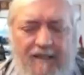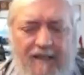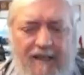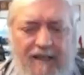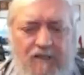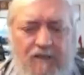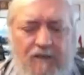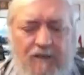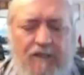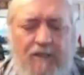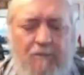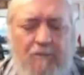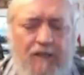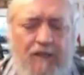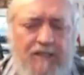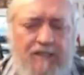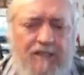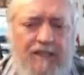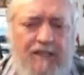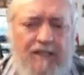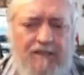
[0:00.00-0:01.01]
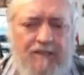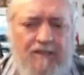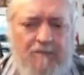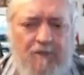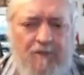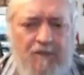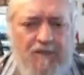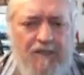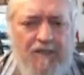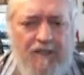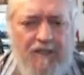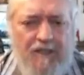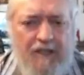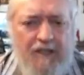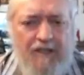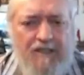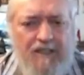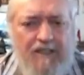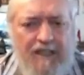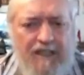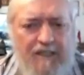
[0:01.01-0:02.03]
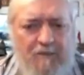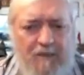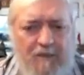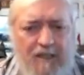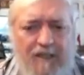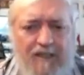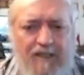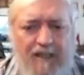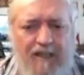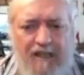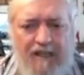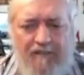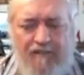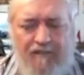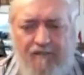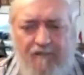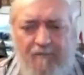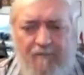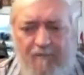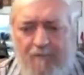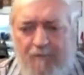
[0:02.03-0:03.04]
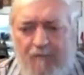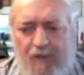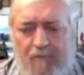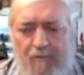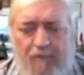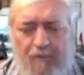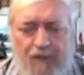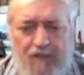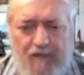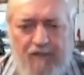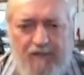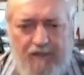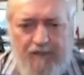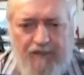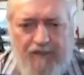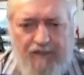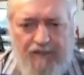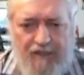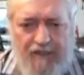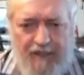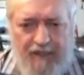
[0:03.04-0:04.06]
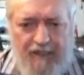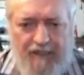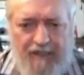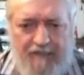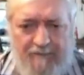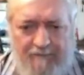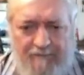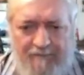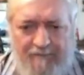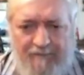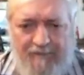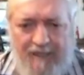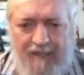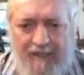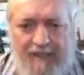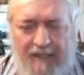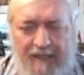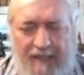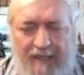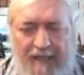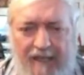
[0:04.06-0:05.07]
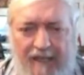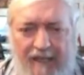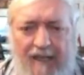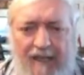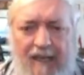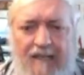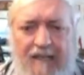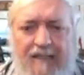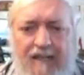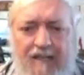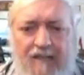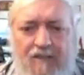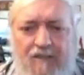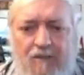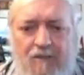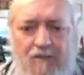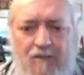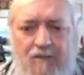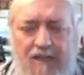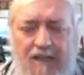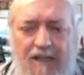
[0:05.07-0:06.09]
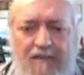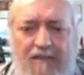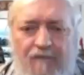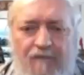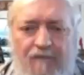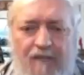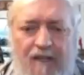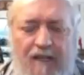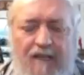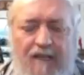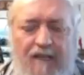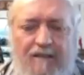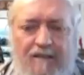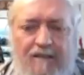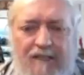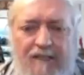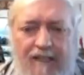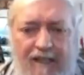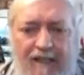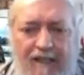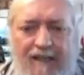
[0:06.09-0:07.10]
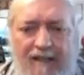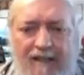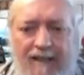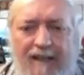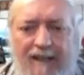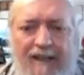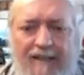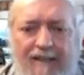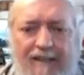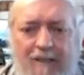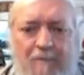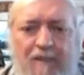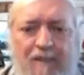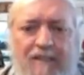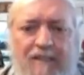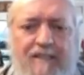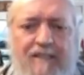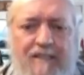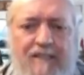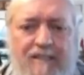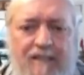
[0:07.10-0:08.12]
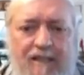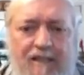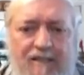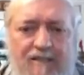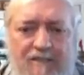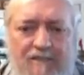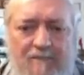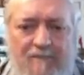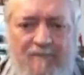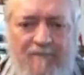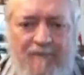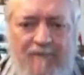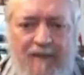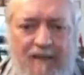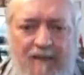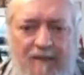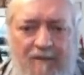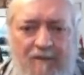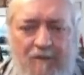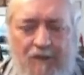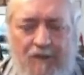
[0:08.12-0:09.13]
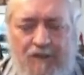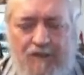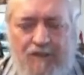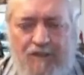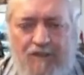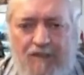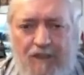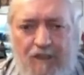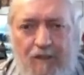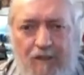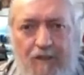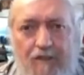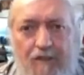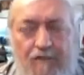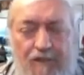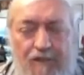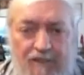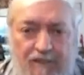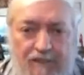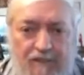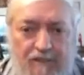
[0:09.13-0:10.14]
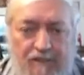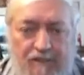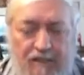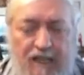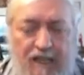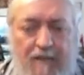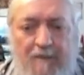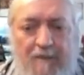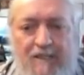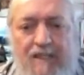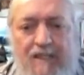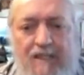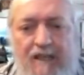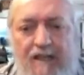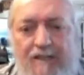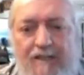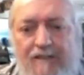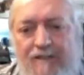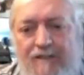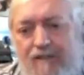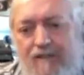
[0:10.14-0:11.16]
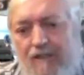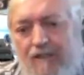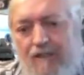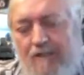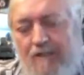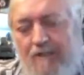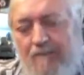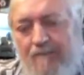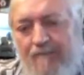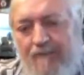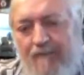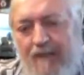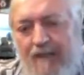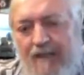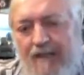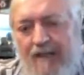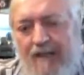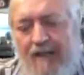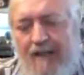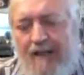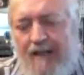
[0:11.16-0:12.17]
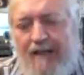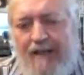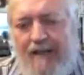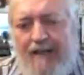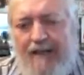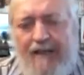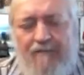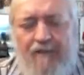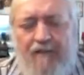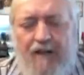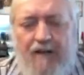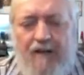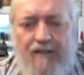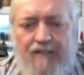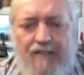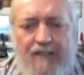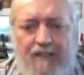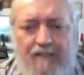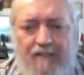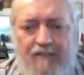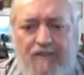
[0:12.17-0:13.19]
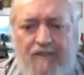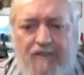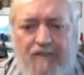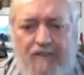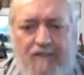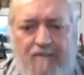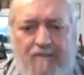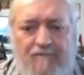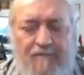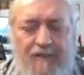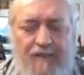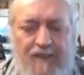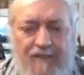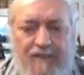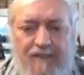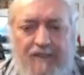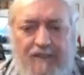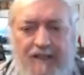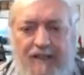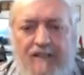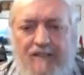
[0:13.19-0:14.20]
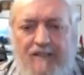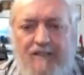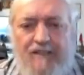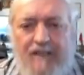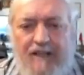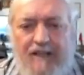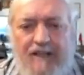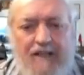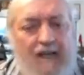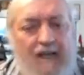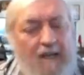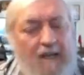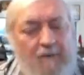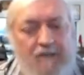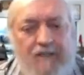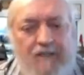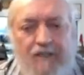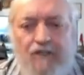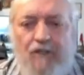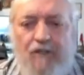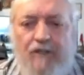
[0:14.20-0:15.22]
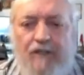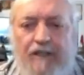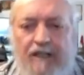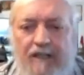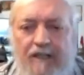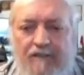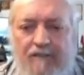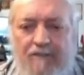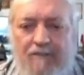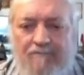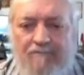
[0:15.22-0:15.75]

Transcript: I joined the Boy Scouts because in those days we didn't have computer nerds and things. And I liked the outdoors life. And I ended up in the Sea Scouts, which included visits to Simonstown, Durban, and various other visits. And so I decided I was going to join the Navy.